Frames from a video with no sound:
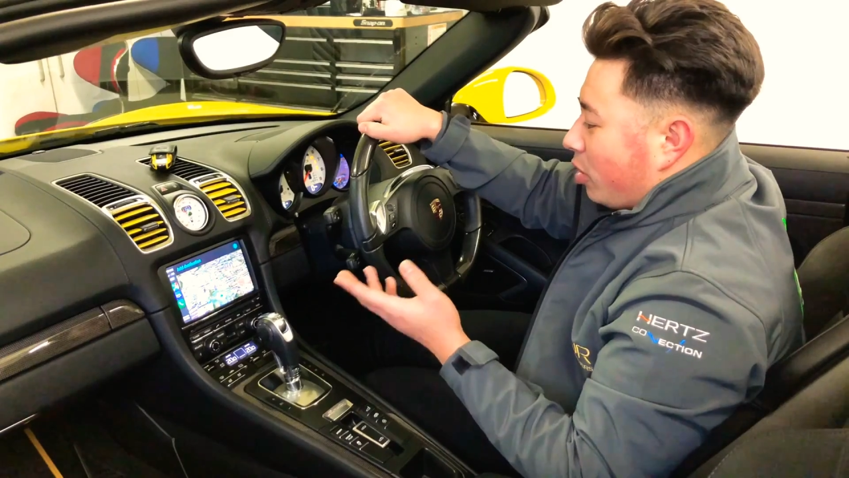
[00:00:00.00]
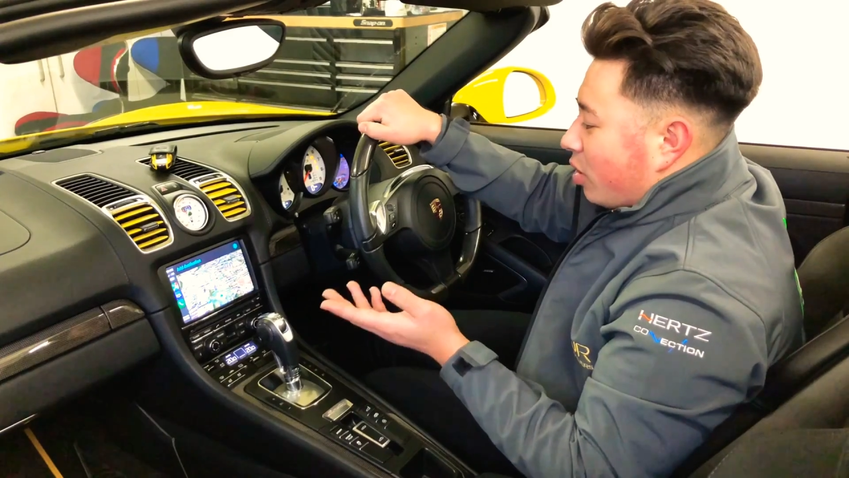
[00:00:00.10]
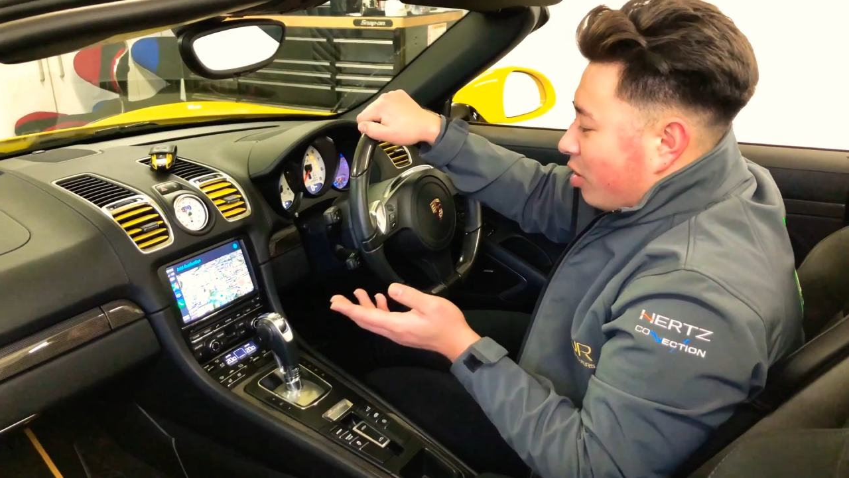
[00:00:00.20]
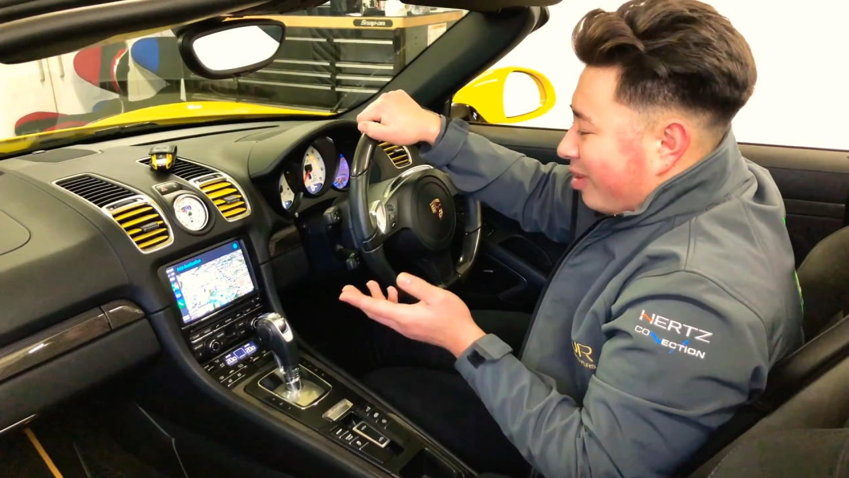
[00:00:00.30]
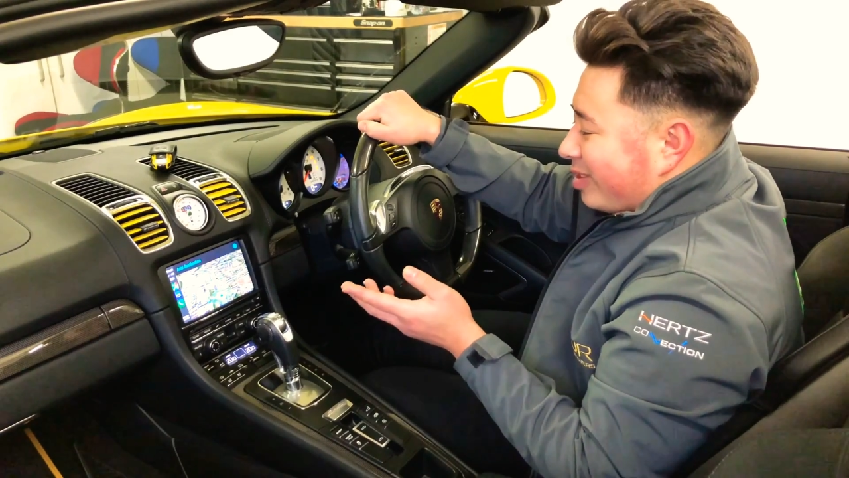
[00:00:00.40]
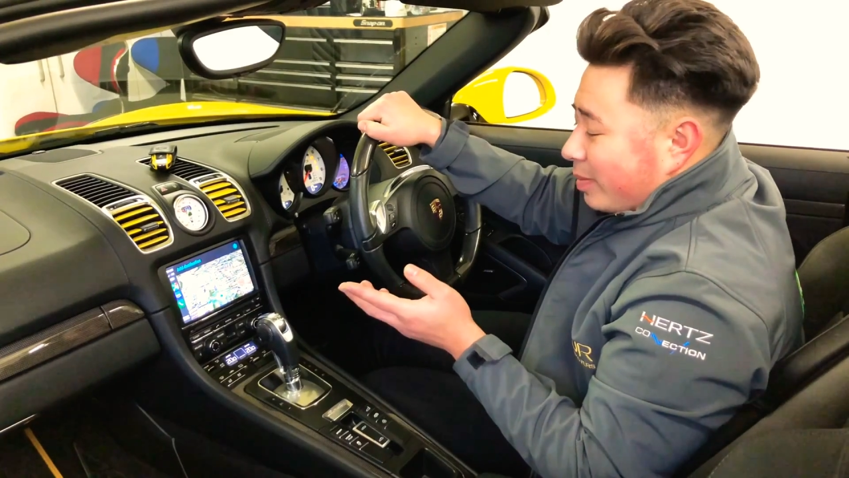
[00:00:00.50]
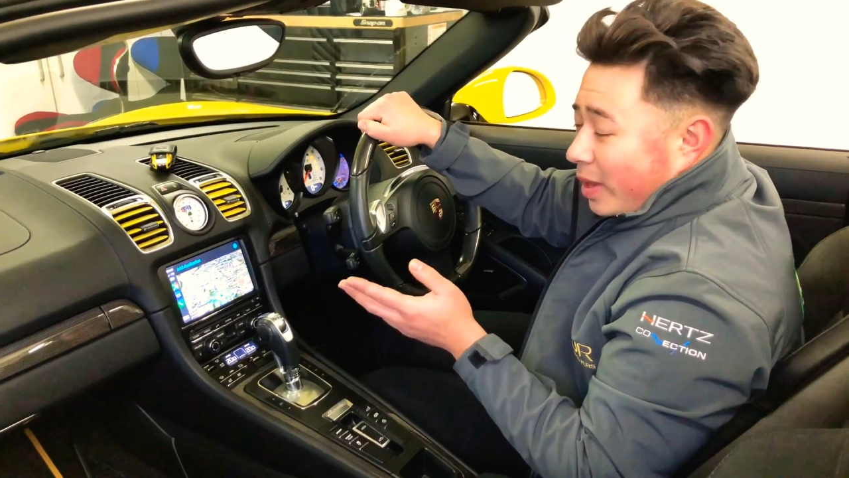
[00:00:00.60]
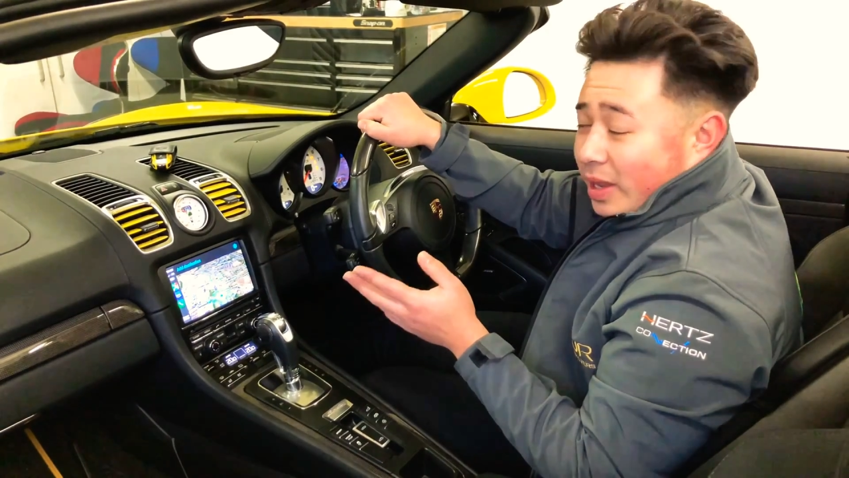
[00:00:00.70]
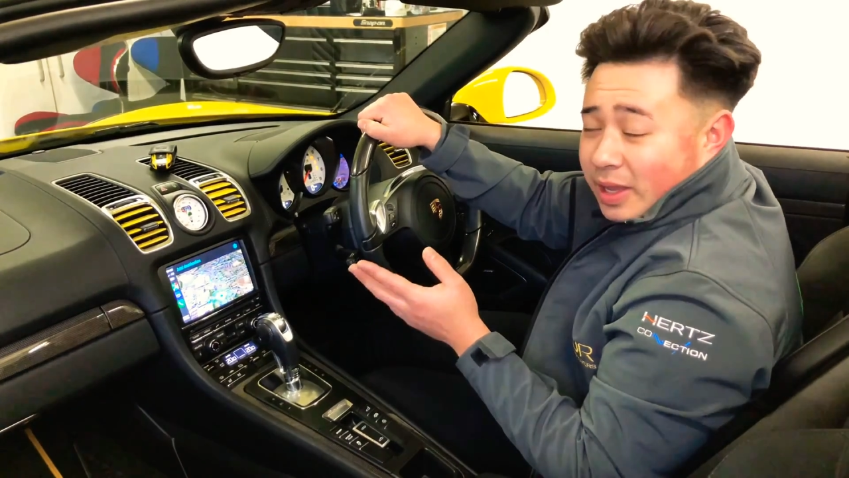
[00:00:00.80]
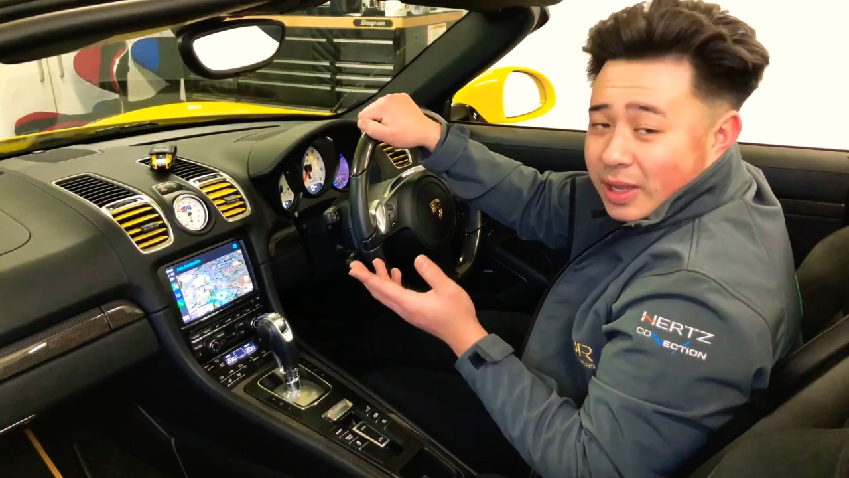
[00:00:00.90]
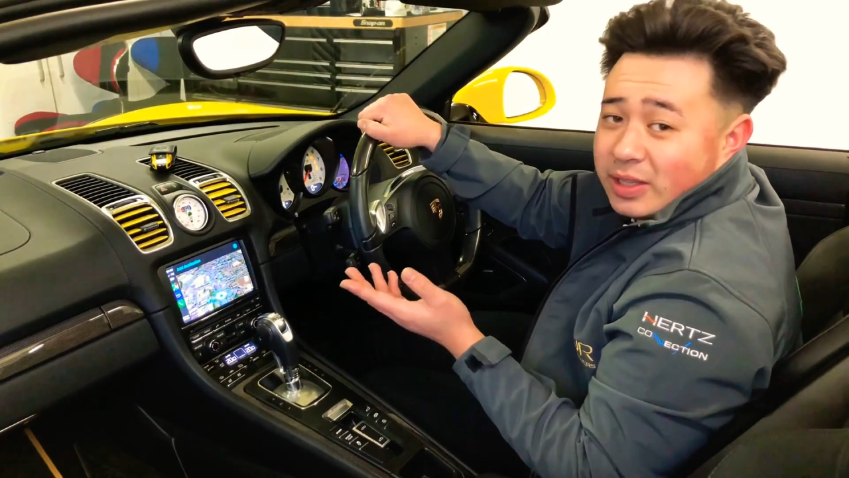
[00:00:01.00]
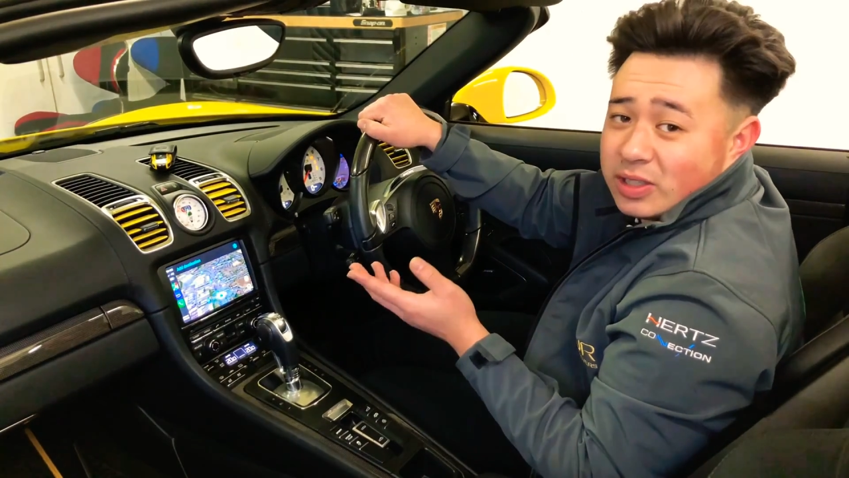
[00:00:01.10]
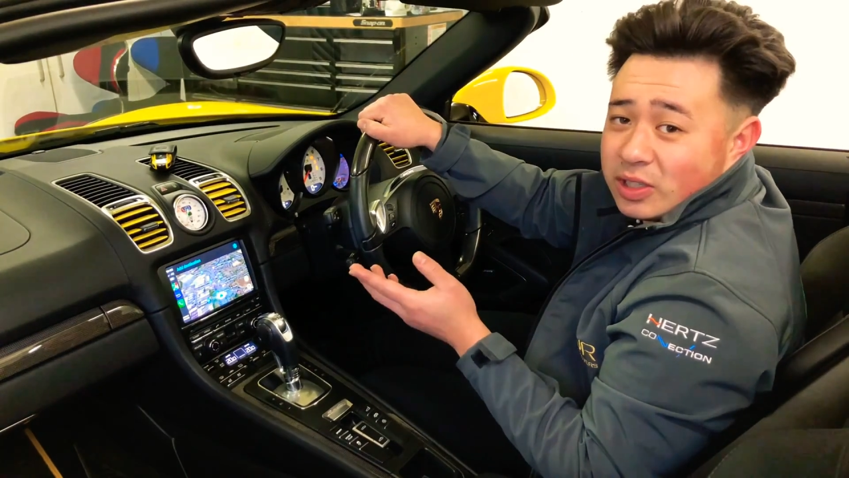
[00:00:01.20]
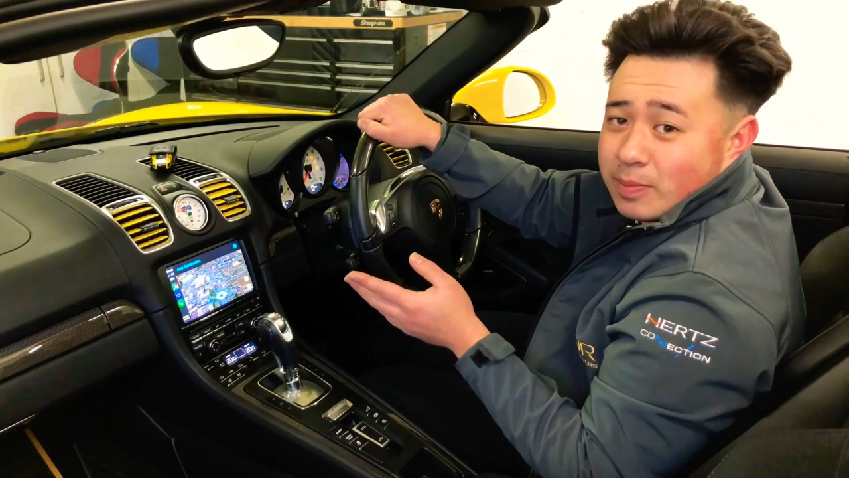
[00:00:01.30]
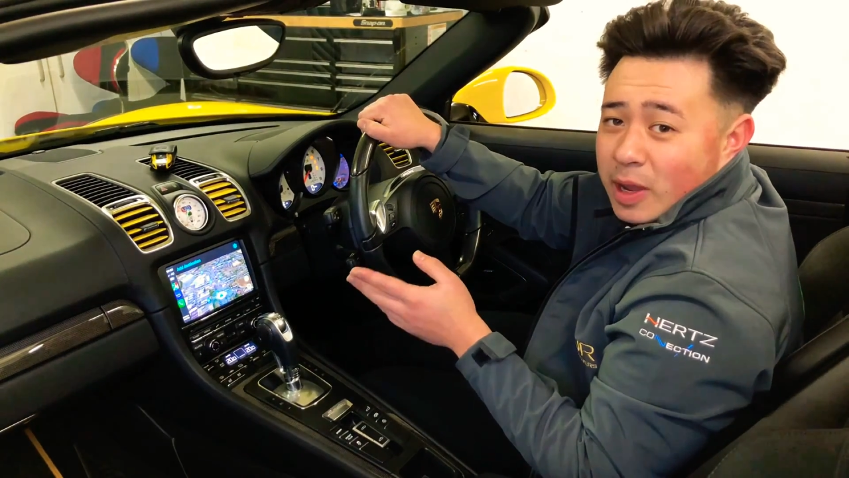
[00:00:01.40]
you can use to make it easier
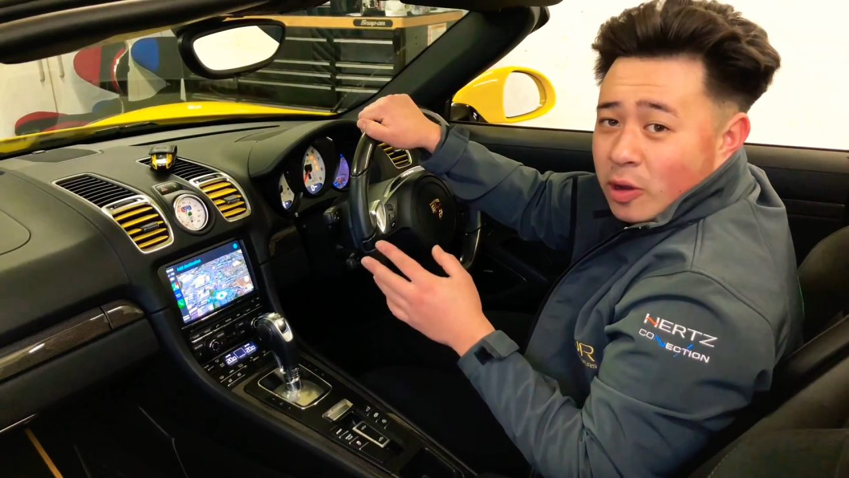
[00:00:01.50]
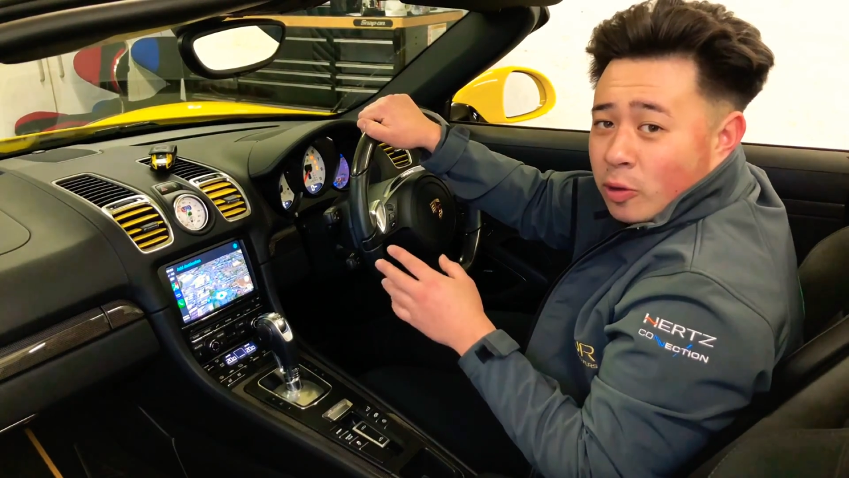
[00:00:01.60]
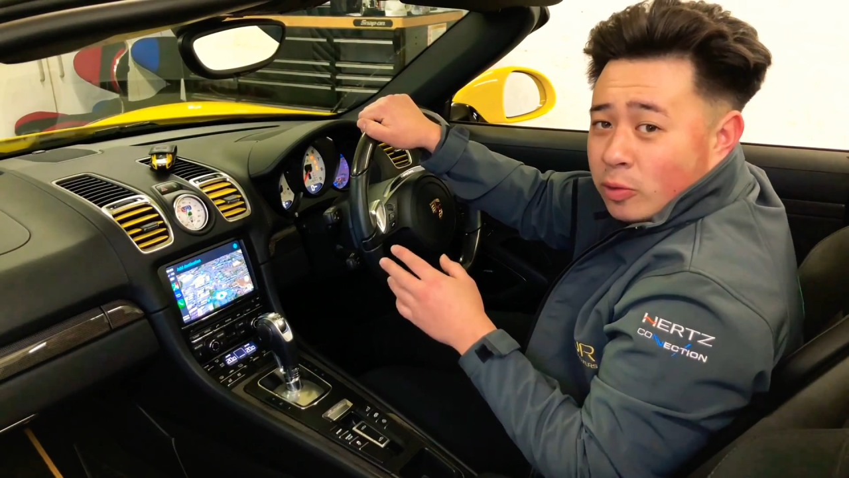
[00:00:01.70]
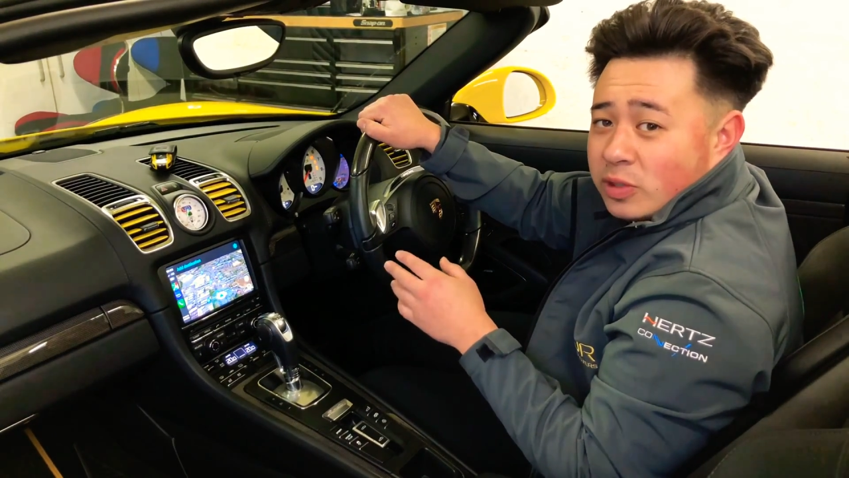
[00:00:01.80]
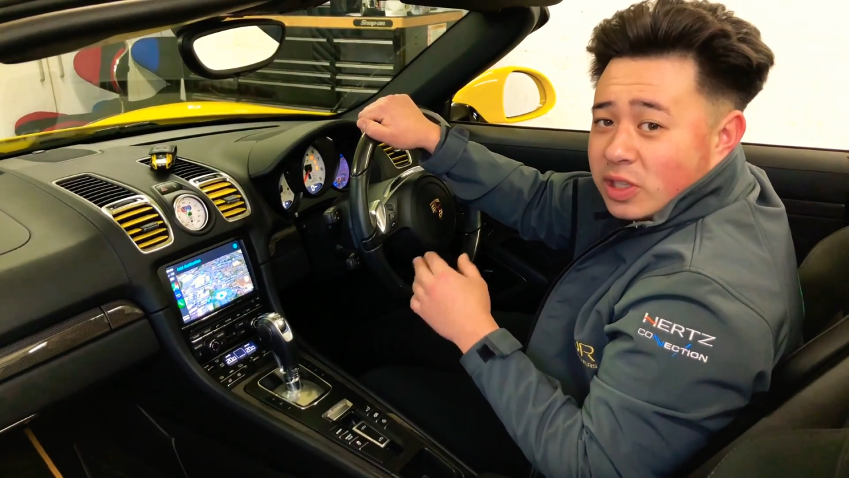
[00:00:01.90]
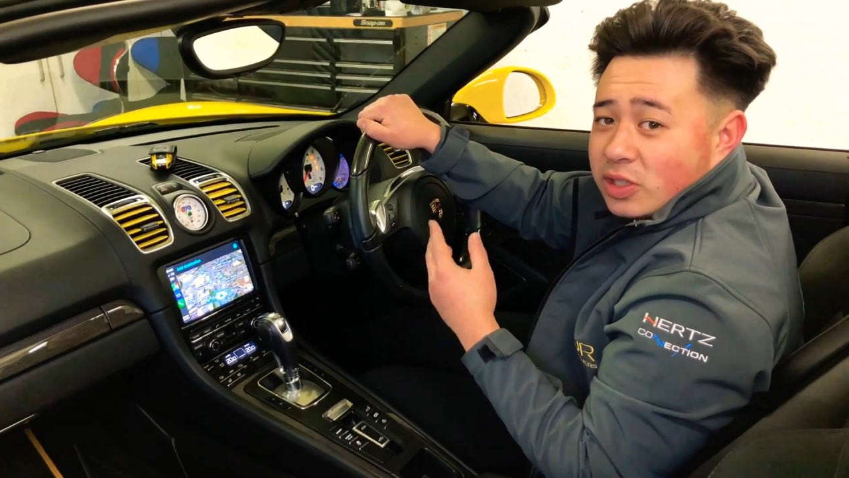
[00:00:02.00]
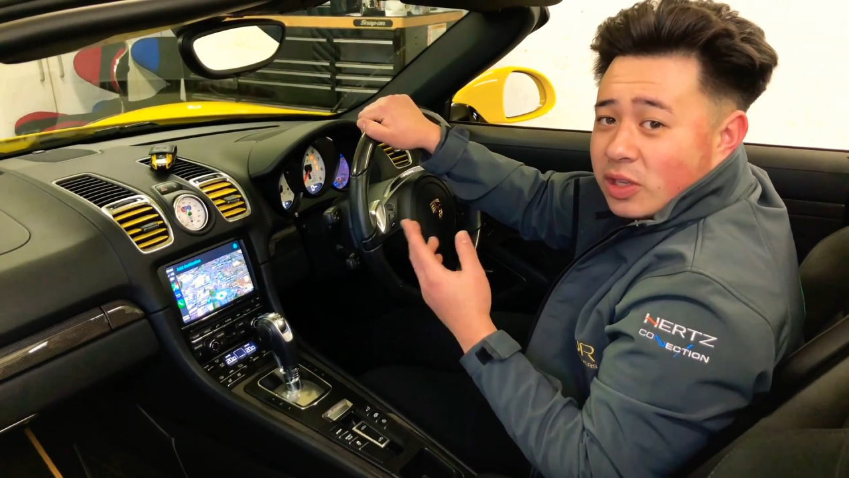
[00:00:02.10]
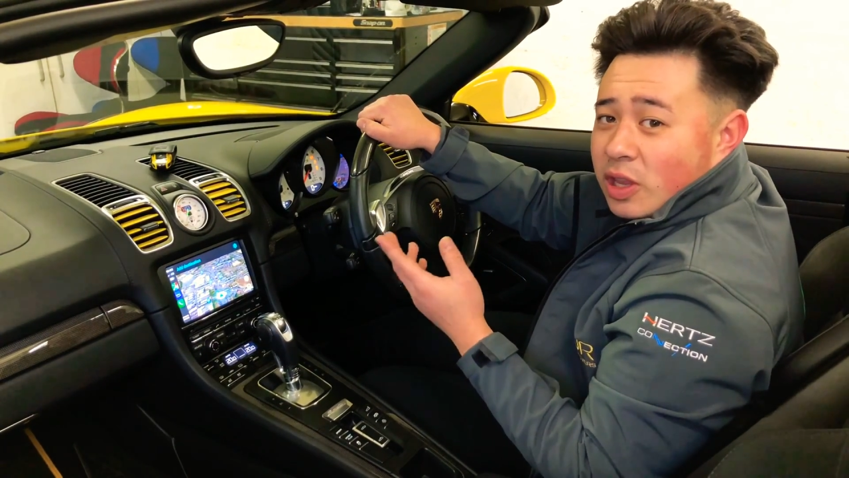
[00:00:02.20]
to make calls is